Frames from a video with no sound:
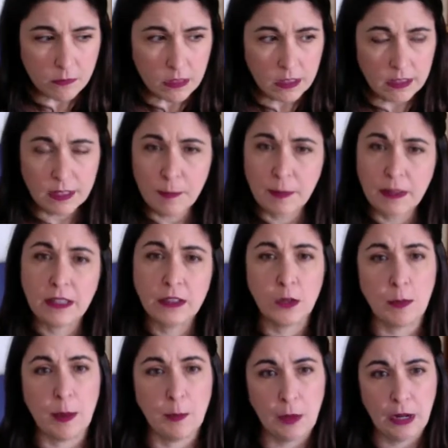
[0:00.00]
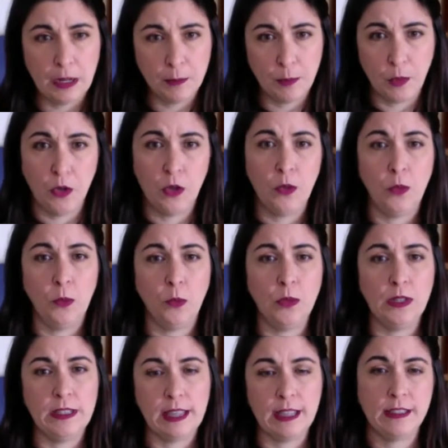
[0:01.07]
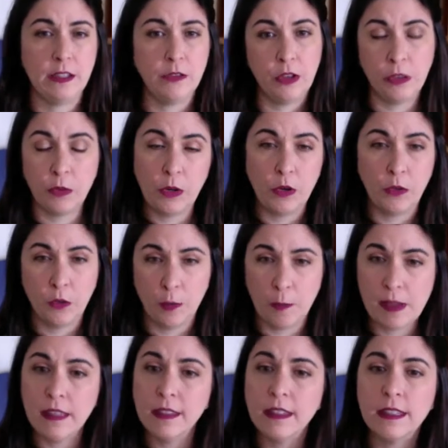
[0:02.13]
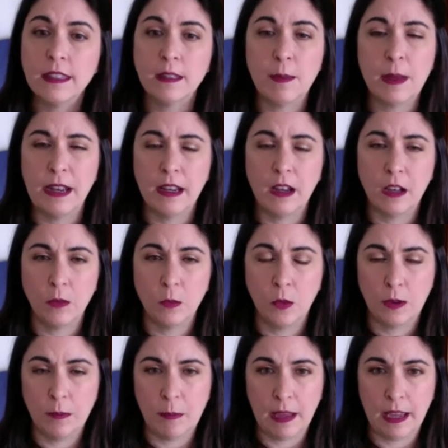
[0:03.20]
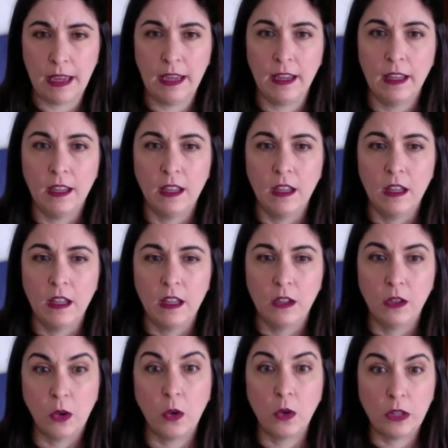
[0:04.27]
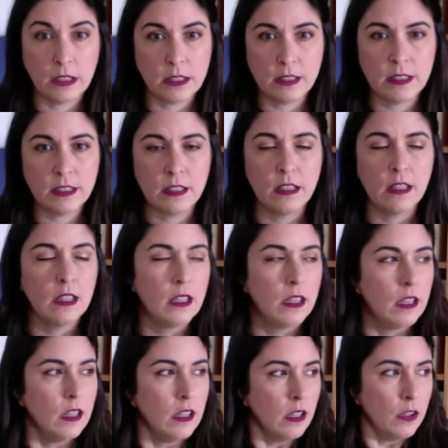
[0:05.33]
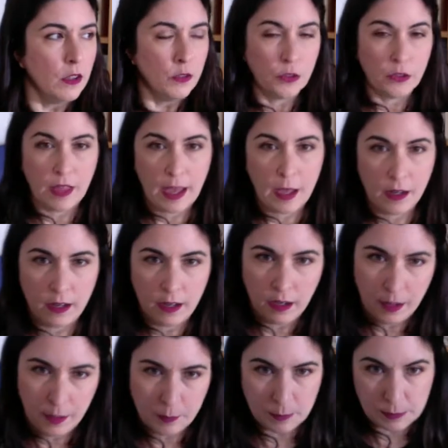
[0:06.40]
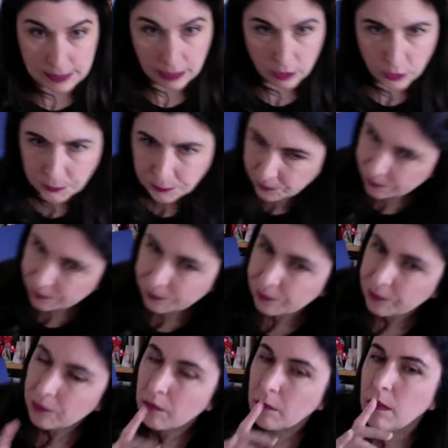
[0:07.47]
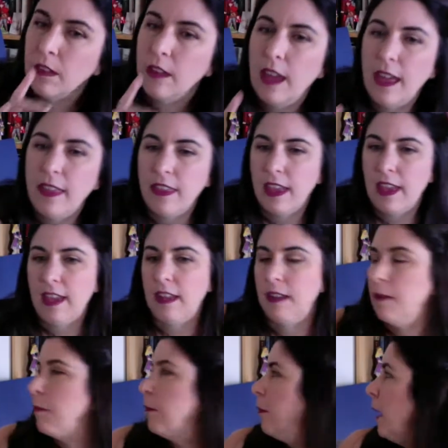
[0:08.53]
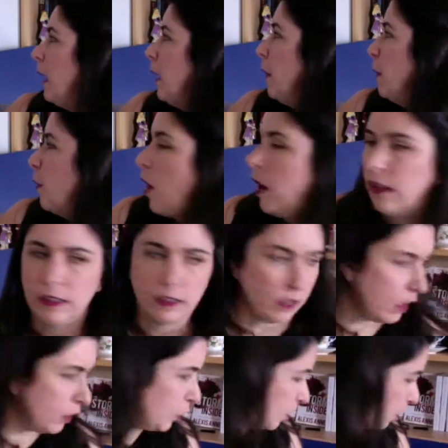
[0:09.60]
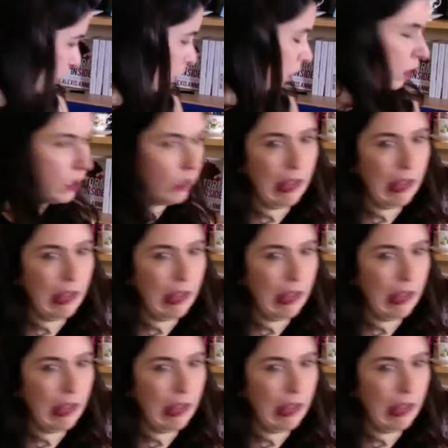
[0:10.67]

something. So my brand board resets every 3 or 4 months, depending on what my goal is for that cycle. And then my product launch board